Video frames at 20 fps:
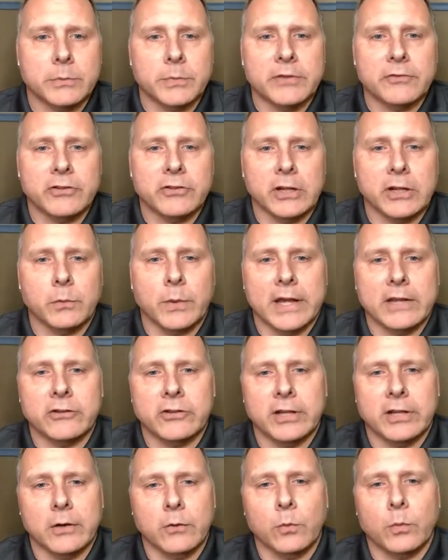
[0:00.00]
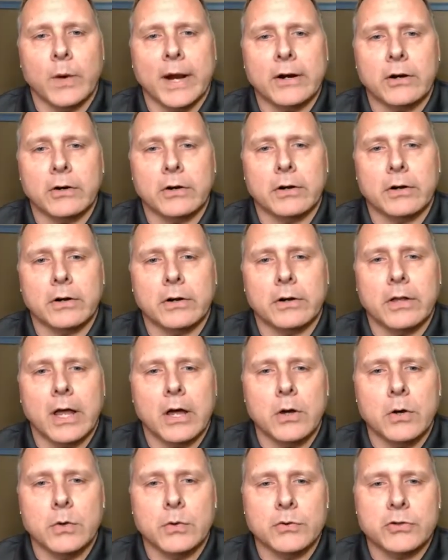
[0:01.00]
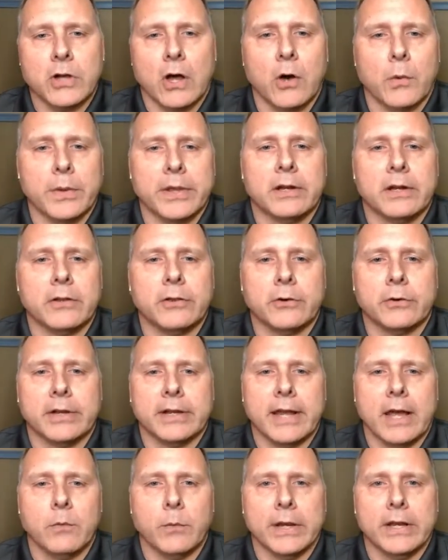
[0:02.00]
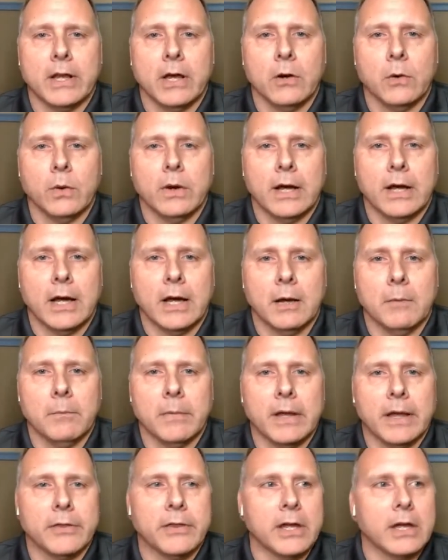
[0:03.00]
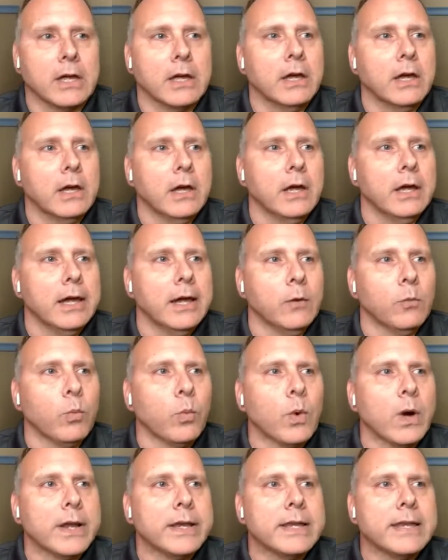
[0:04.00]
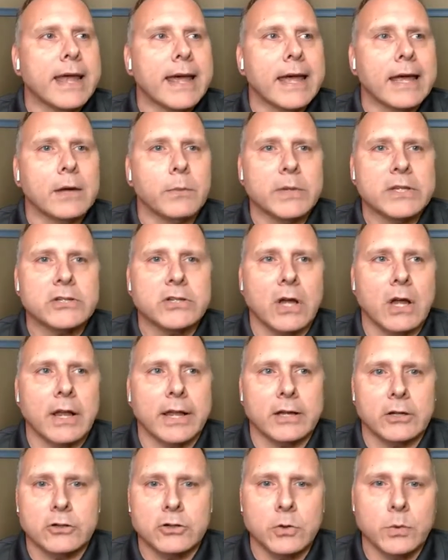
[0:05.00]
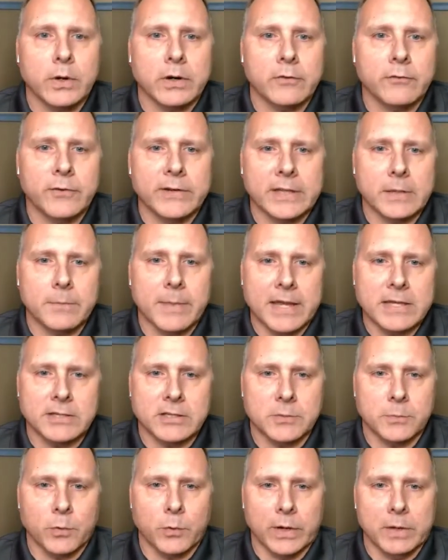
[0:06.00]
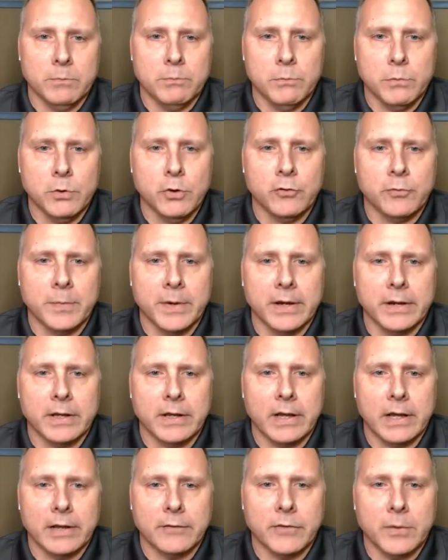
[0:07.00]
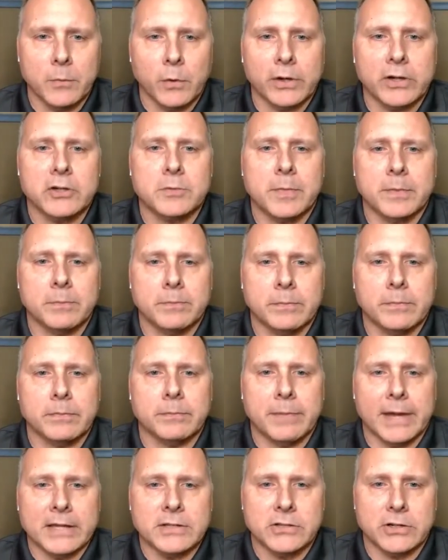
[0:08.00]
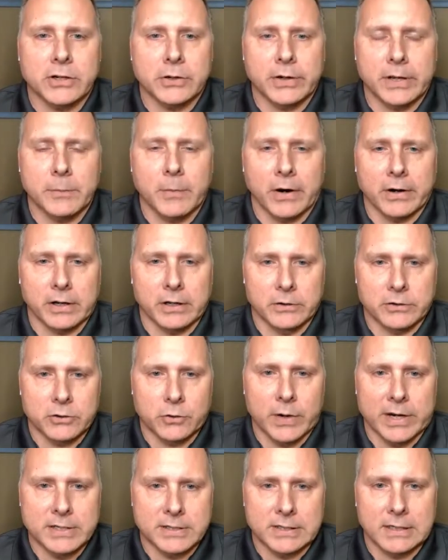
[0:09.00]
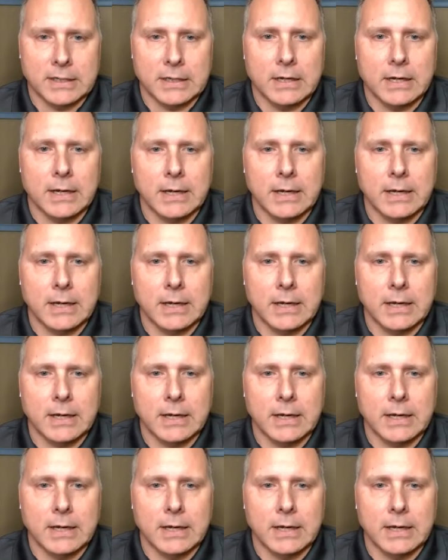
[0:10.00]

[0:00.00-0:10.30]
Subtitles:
And we've seen rates hit record lows all within a 30-day window. I think in one day, we saw like a 250 basis point movement of the mortgage-backed security market. It's crazy.